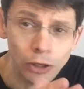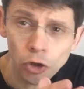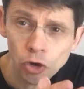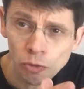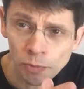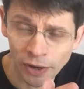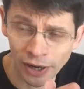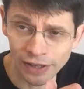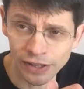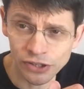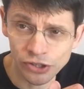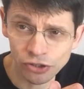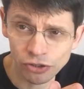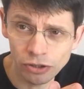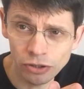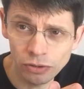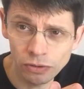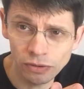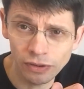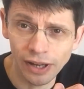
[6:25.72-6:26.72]
lubricate the
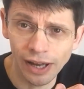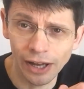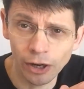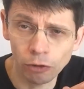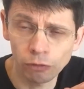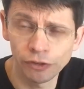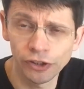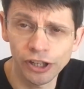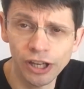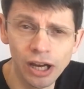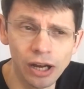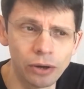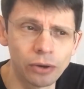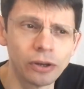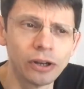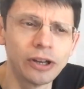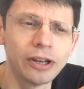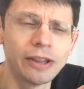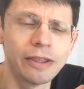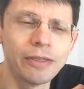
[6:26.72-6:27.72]
screw, and off you
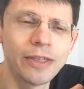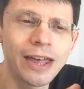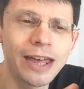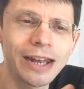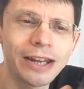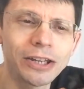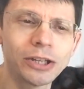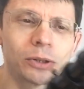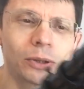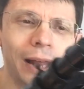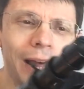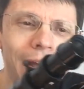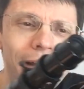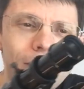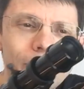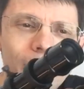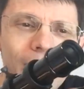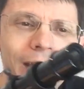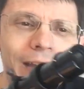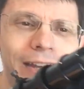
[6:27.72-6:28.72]
go. Then you'll
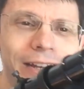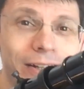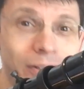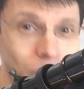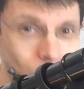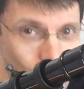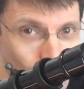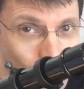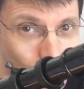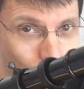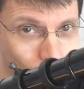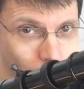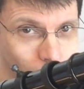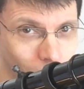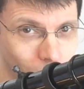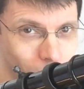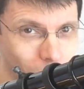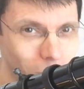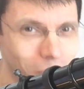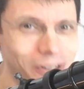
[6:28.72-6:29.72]
have a
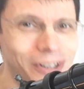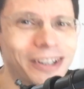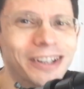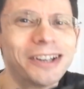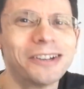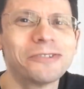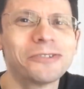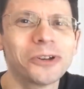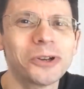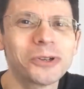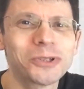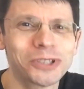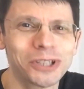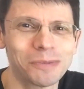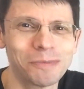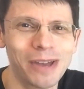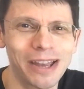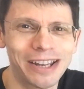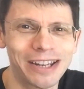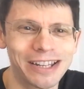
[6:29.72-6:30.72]
tolerable
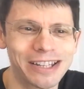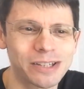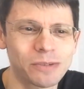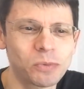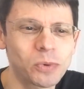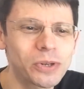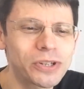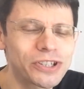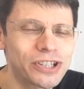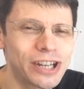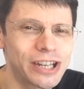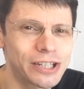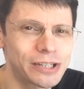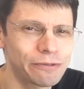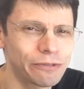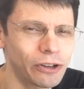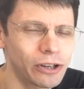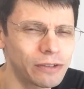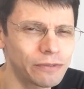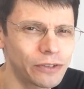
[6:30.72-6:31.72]
focusing mechanism. I wouldn't say it's
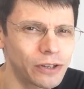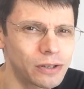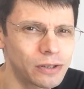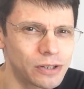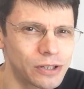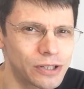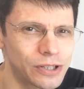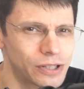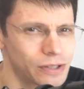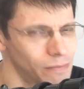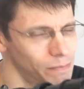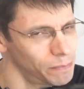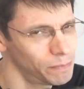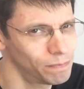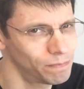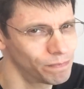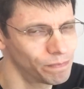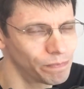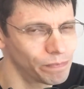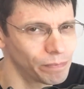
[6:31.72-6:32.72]
a fine focus,
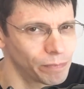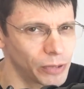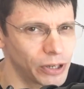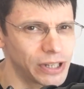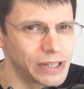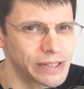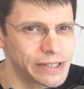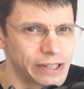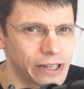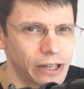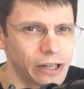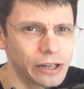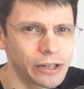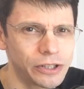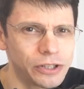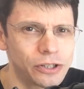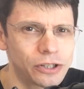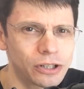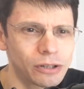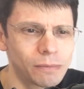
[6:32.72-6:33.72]
but it's
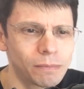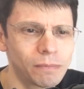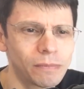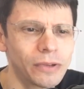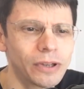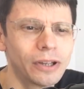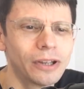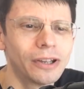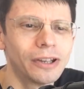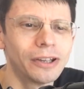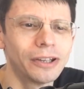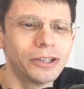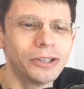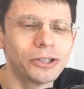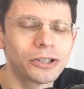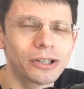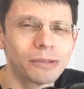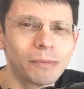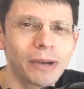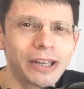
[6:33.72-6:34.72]
you can
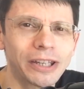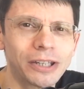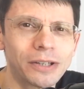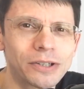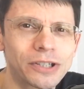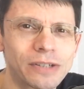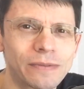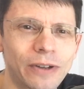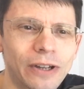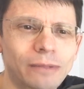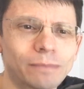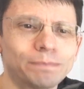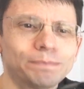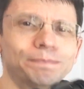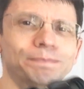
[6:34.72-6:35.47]
make use of